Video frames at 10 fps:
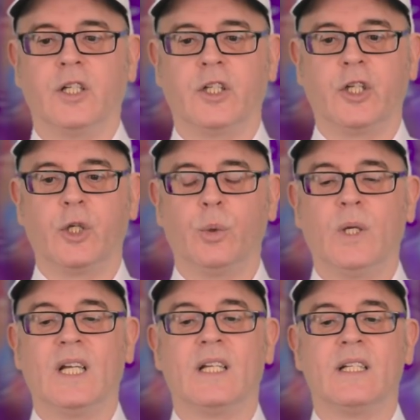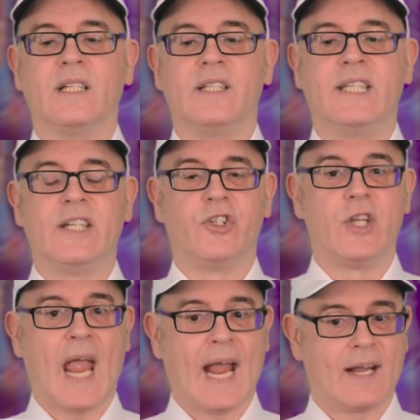You
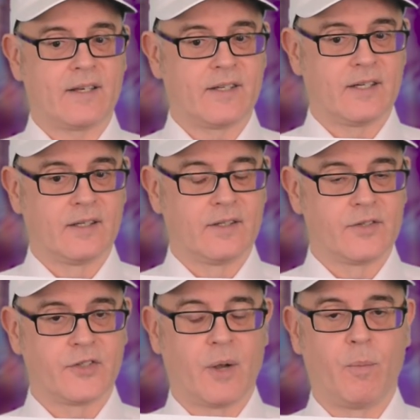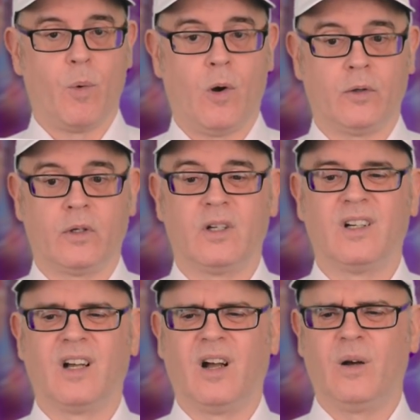deject someone.
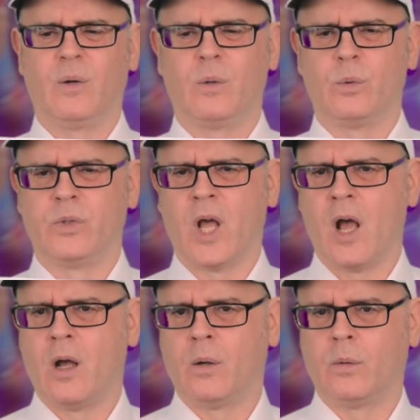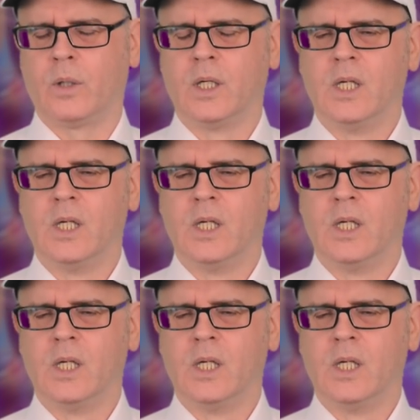Oh, no.